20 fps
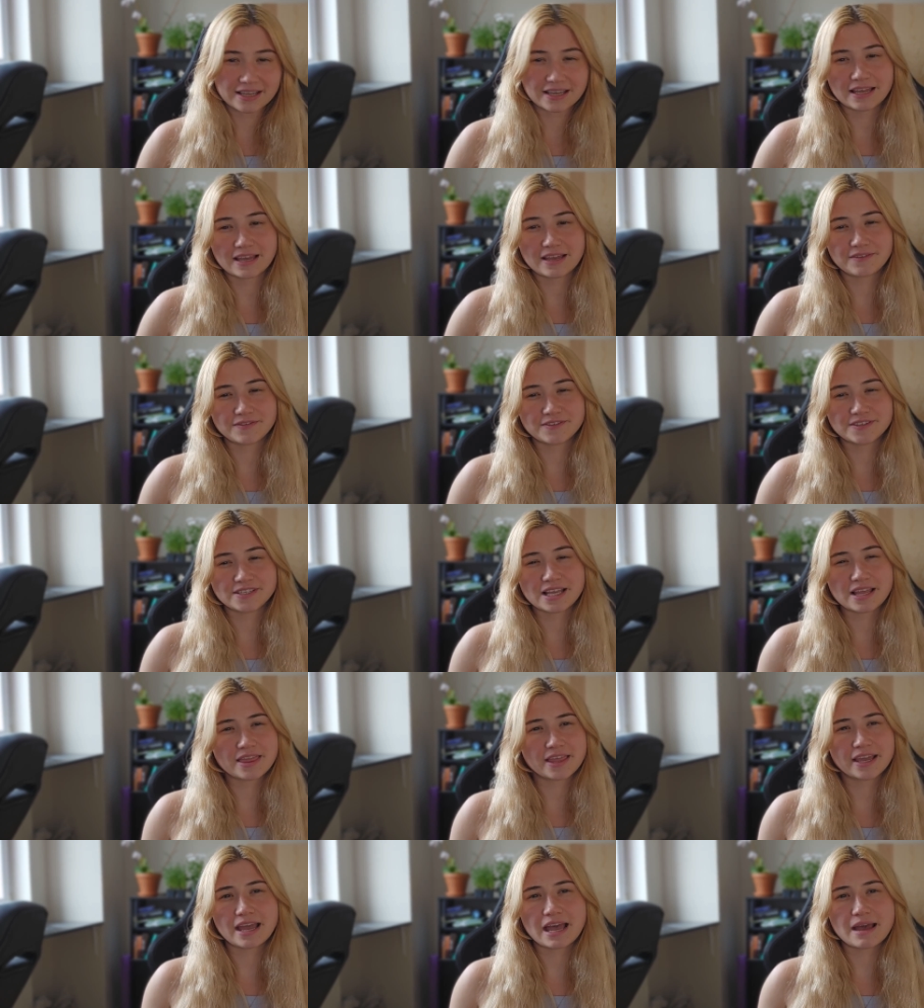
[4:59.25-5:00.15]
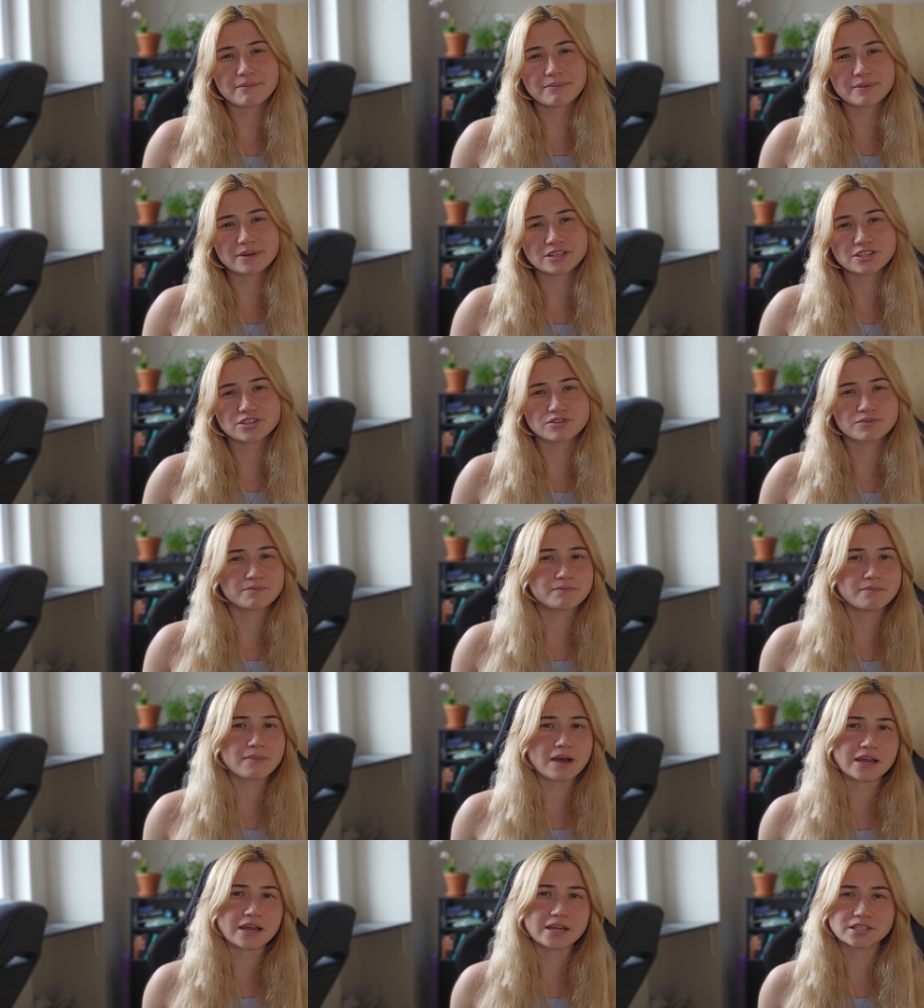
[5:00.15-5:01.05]
If something happens to
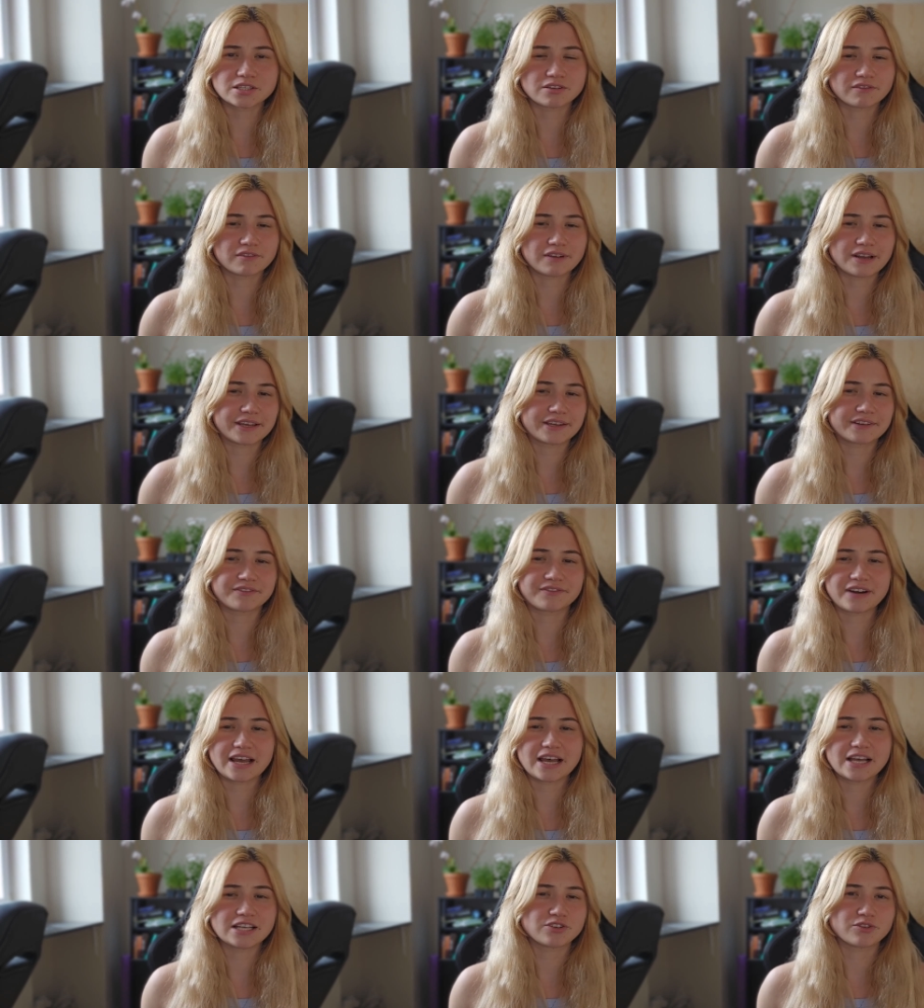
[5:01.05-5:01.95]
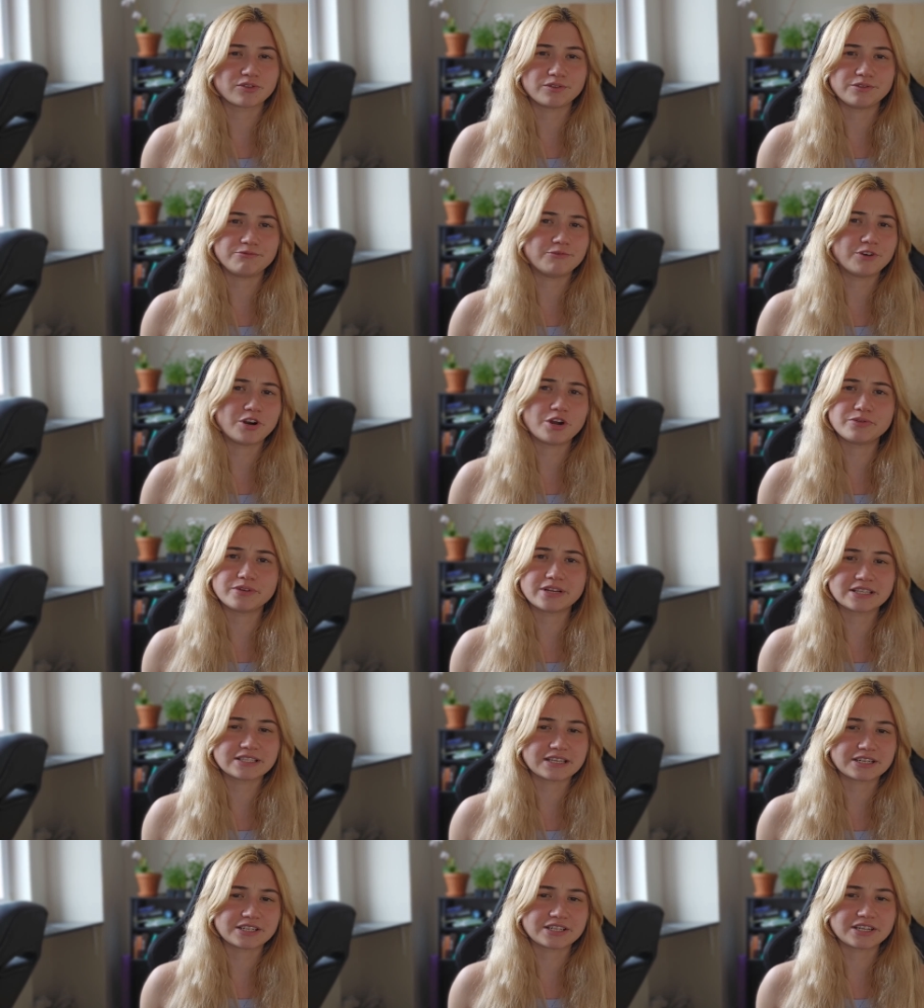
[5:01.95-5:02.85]
mice or like rats or
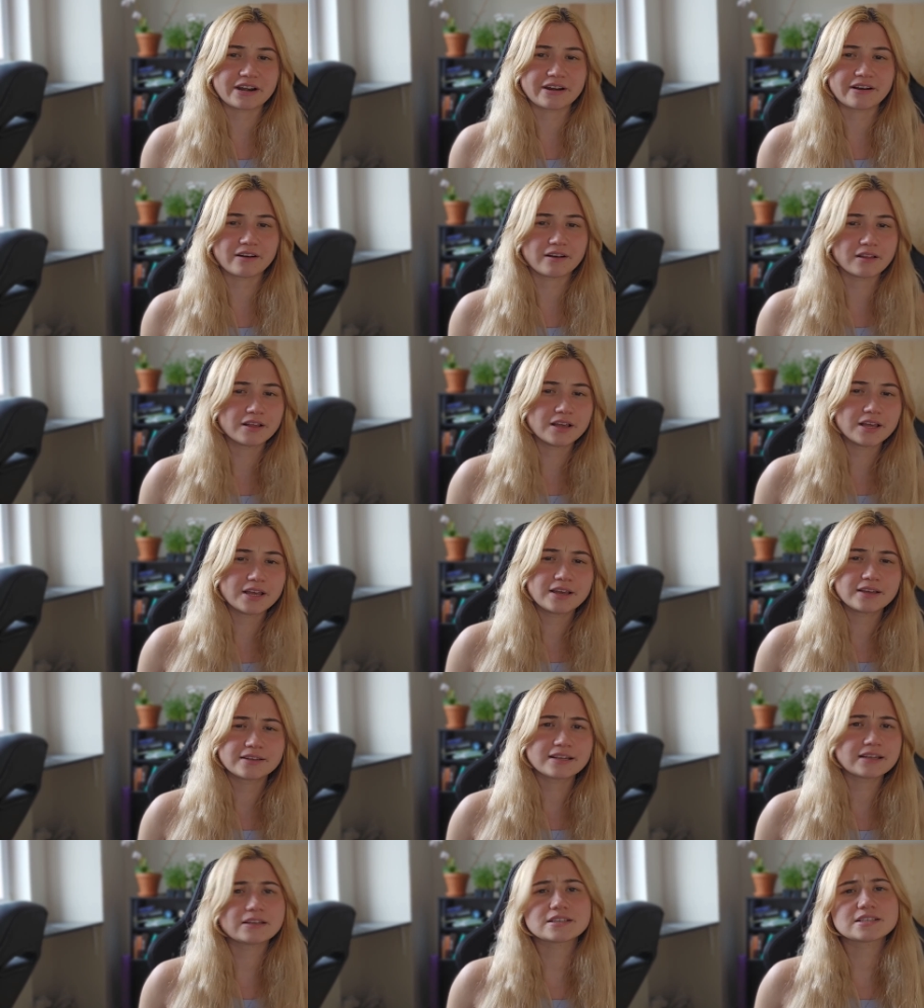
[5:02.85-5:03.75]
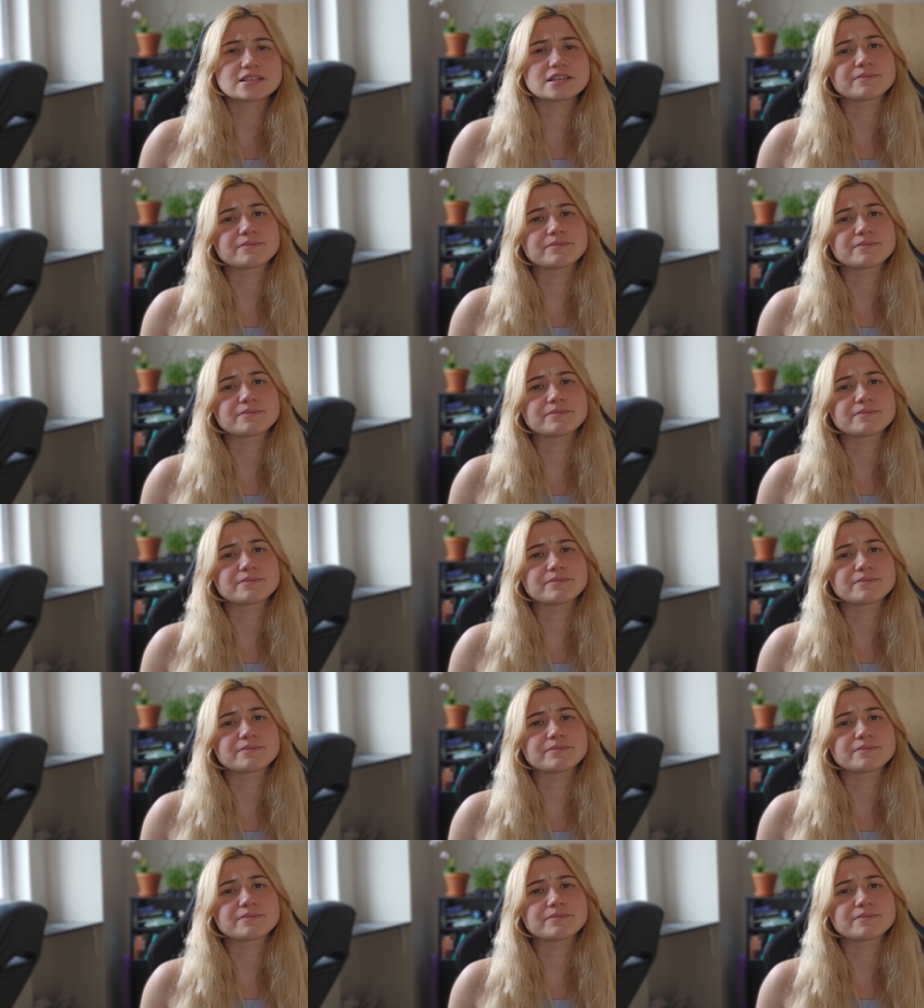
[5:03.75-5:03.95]
rodents in general, that doesn't